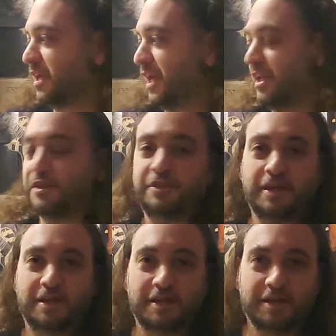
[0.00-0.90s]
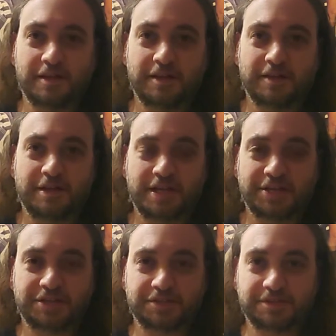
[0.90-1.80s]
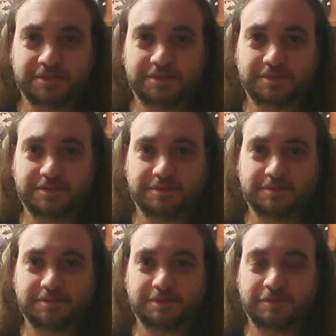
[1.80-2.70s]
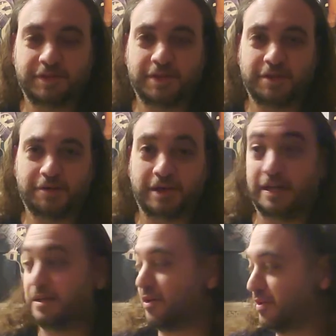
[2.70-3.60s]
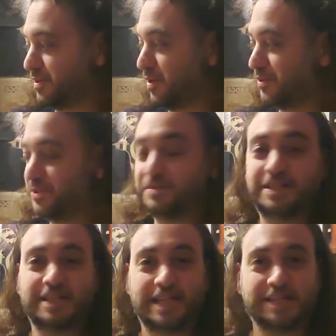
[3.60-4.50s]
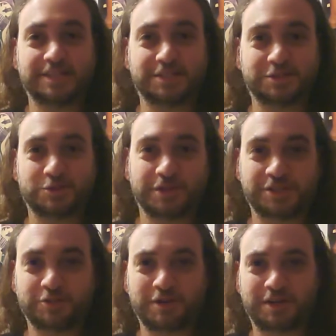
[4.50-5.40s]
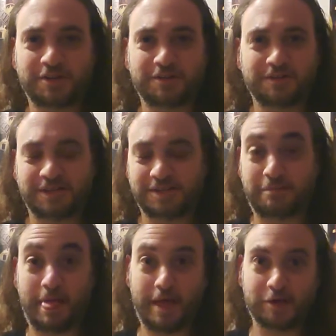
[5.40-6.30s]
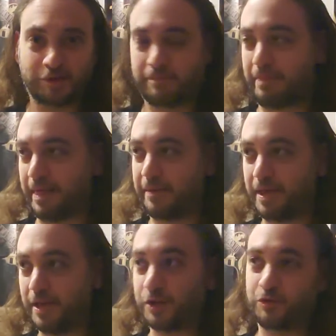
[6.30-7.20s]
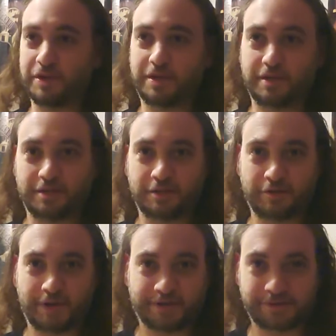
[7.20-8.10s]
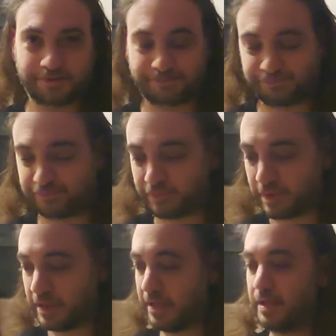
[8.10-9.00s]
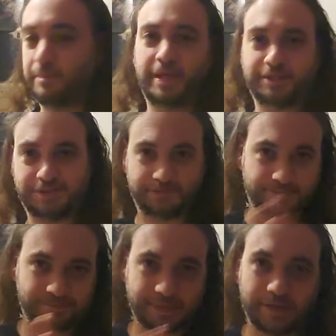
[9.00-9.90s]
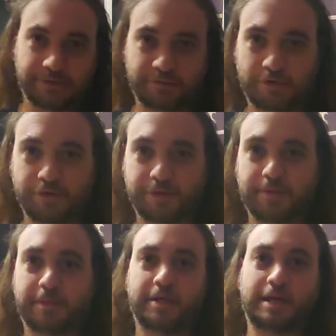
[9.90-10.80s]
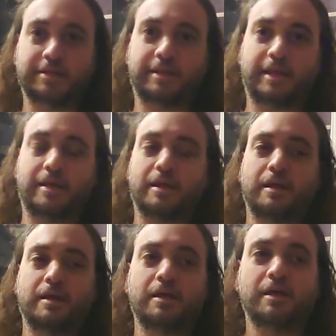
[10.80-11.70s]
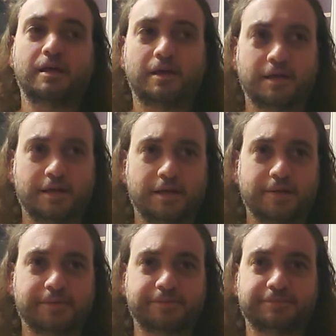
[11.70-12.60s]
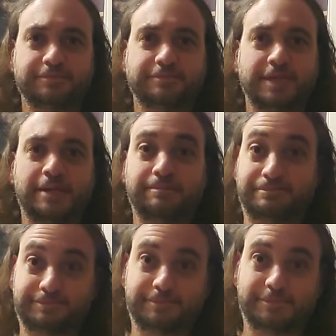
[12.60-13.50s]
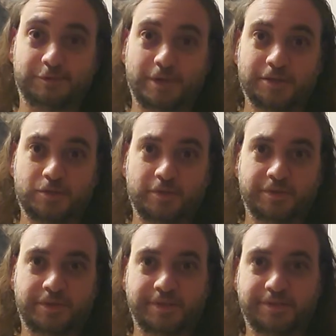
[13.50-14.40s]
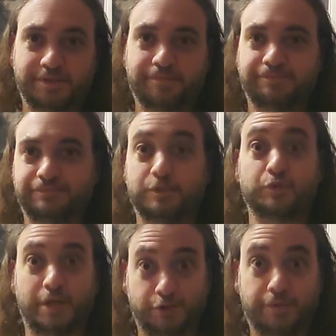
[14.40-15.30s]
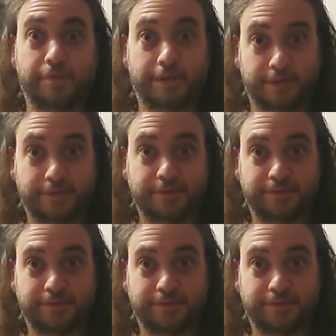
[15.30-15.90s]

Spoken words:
And I think the next video I also did has a Greek director, a Greek director. That's down the road. I'm not gonna get into that. Yeah, strange coincidence, stranger things.